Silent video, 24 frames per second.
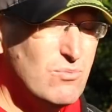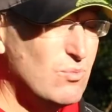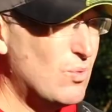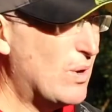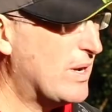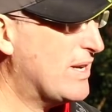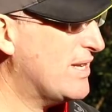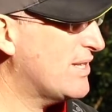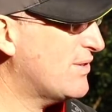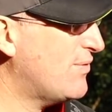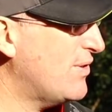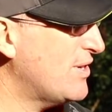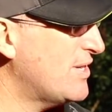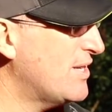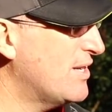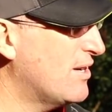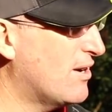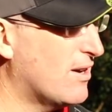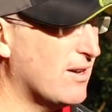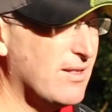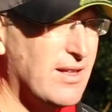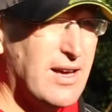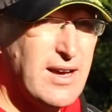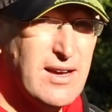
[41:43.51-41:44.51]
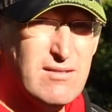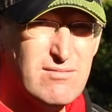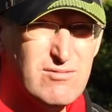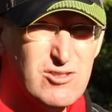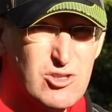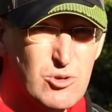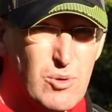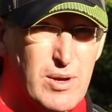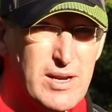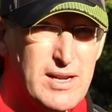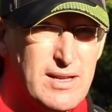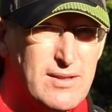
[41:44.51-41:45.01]
when it's fishing like that,
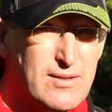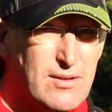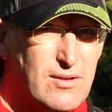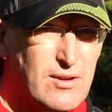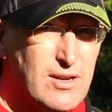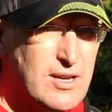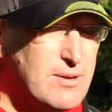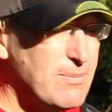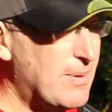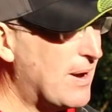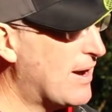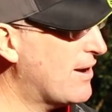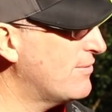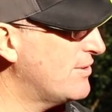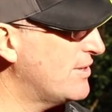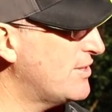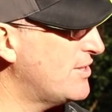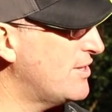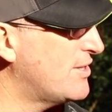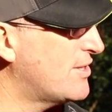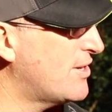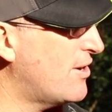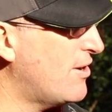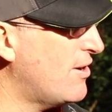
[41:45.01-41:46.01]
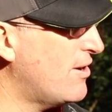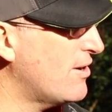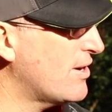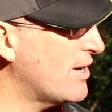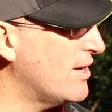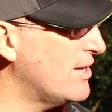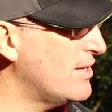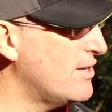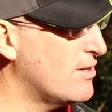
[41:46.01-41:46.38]
20-30 pound is your target,